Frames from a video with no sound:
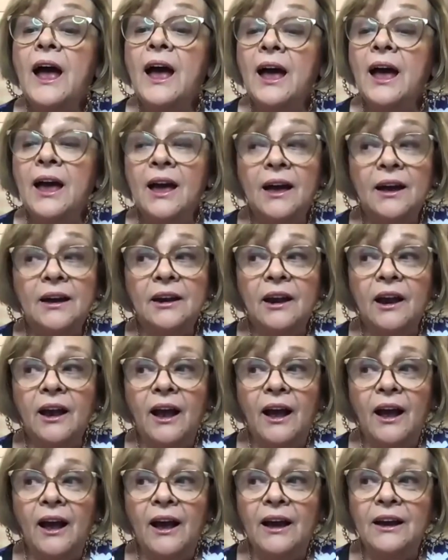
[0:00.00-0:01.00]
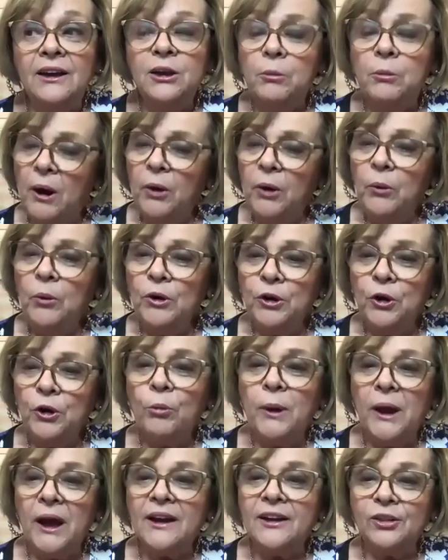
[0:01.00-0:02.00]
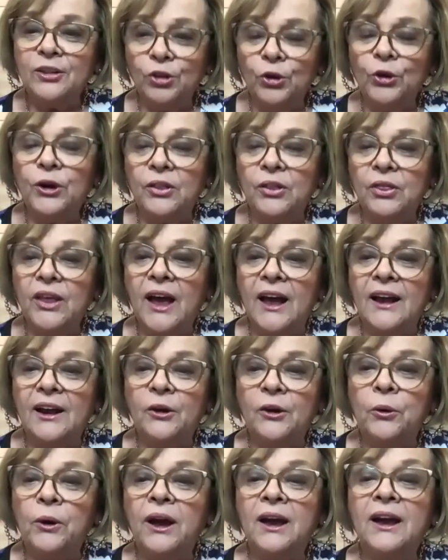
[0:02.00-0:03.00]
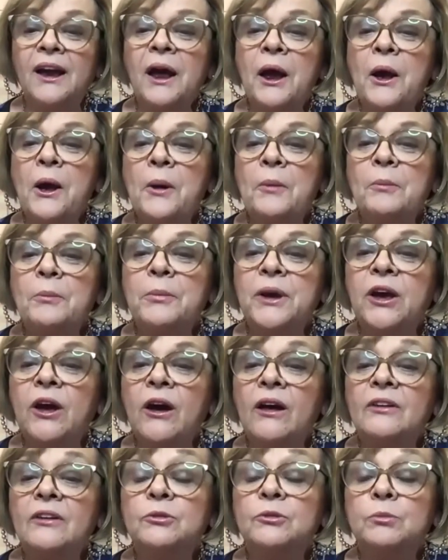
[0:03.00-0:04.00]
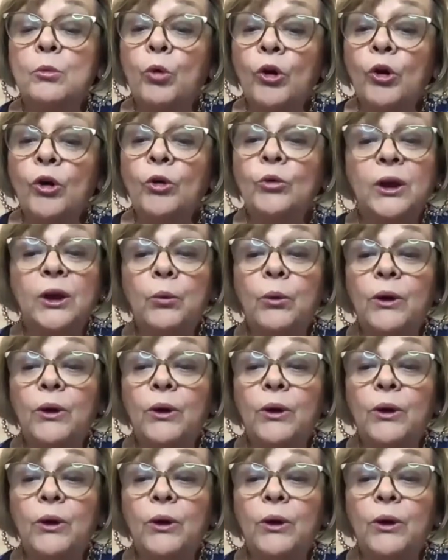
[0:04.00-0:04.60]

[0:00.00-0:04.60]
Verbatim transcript: And you might want to go back and look at that, okay? Because Memorial Day